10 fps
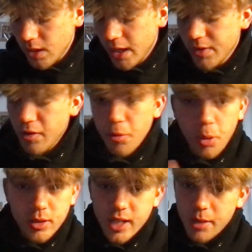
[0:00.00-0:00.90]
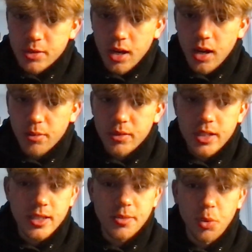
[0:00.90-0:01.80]
If they have a part-time job,
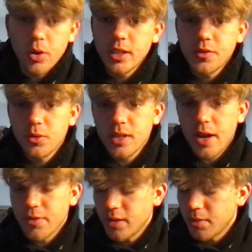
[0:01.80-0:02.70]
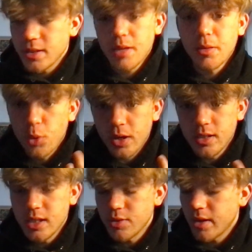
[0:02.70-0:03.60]
is mortgage full-time for them? Because I'm in the
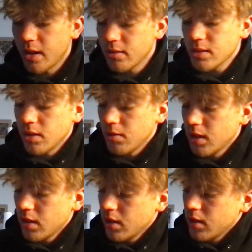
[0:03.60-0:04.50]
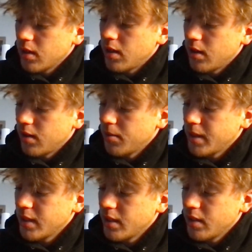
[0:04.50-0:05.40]
mortgage niche right now. So,
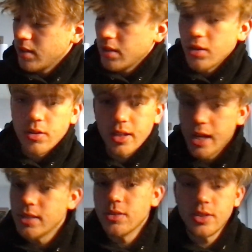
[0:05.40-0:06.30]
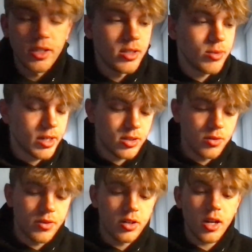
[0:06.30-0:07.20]
and then, you know, are they licensed or serious, right? So
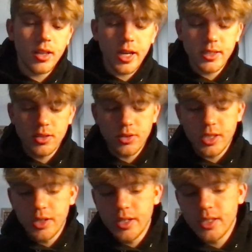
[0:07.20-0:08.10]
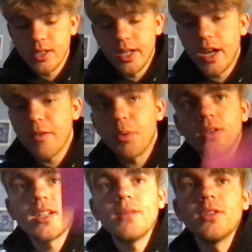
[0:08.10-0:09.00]
if they're not licensed or serious, or they have a
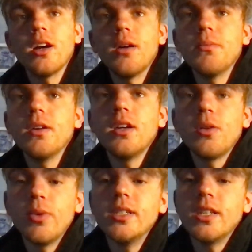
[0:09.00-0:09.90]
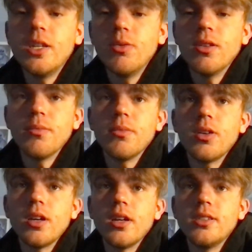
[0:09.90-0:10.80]
part-time job, we DQ them.
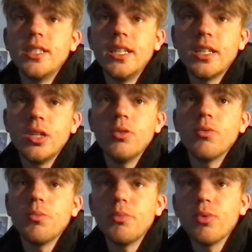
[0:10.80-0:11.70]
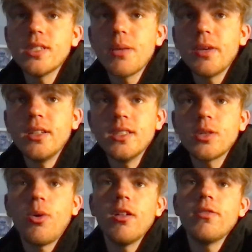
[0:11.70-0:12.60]
Okay, DQ. What does that mean?
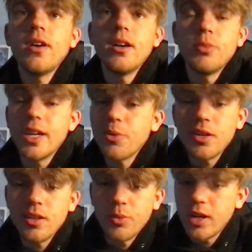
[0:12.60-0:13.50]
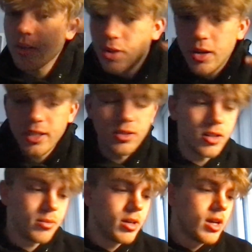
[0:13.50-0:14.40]
Disqualified. We get rid of them. We aren't talking to them.